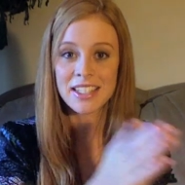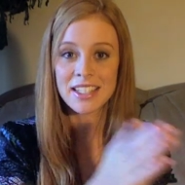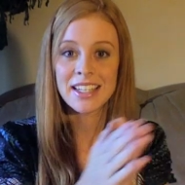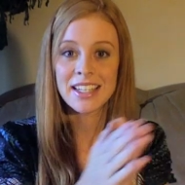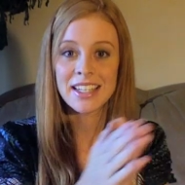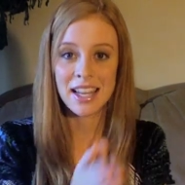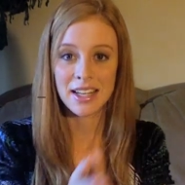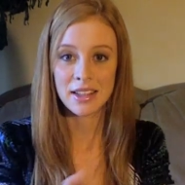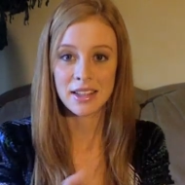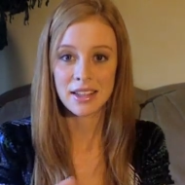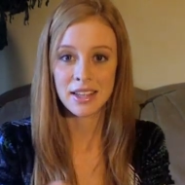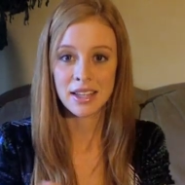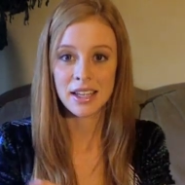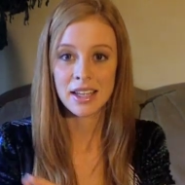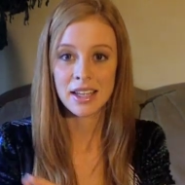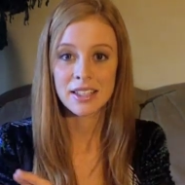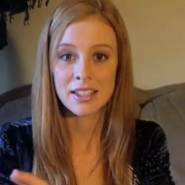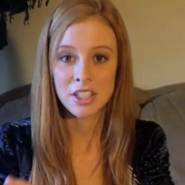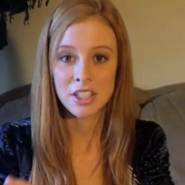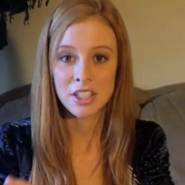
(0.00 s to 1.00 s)
in anything
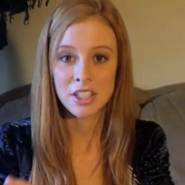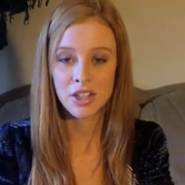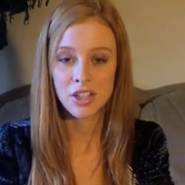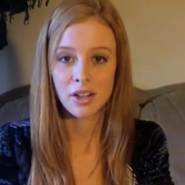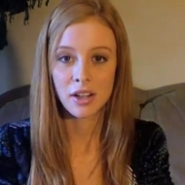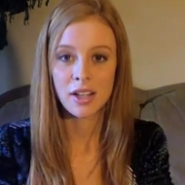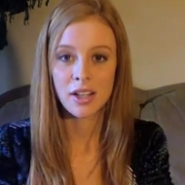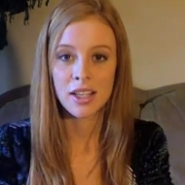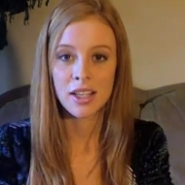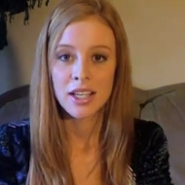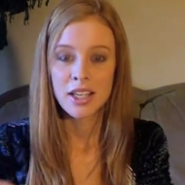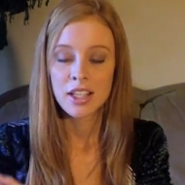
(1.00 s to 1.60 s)
external.